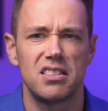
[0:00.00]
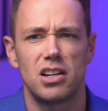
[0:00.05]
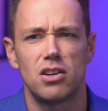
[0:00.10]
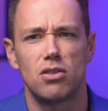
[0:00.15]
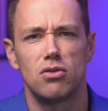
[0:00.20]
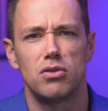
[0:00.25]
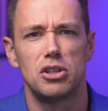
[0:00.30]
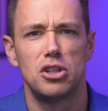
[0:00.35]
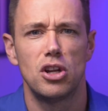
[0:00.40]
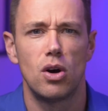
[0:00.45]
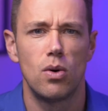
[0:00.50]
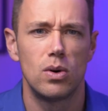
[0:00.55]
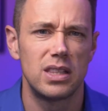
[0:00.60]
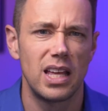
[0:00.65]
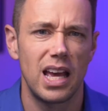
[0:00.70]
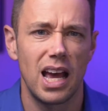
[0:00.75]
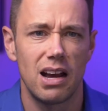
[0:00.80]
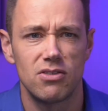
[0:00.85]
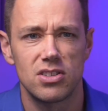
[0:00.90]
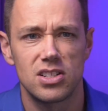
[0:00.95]
they don't really know what
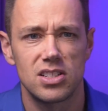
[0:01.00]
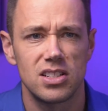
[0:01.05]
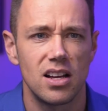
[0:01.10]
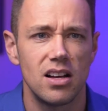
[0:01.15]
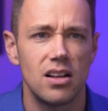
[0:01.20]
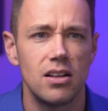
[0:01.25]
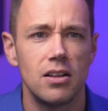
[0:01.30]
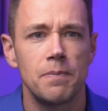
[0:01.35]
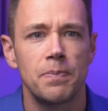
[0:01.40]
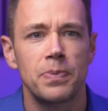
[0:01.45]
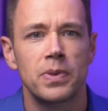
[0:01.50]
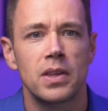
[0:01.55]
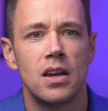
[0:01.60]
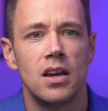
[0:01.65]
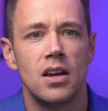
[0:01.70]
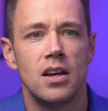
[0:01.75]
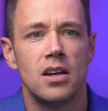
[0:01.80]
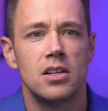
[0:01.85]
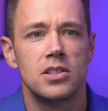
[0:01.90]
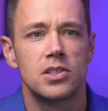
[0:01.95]
they have to sell.
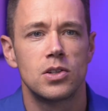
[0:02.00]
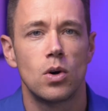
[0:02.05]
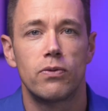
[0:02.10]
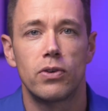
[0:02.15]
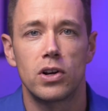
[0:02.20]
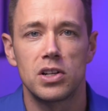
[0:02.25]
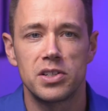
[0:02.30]
So for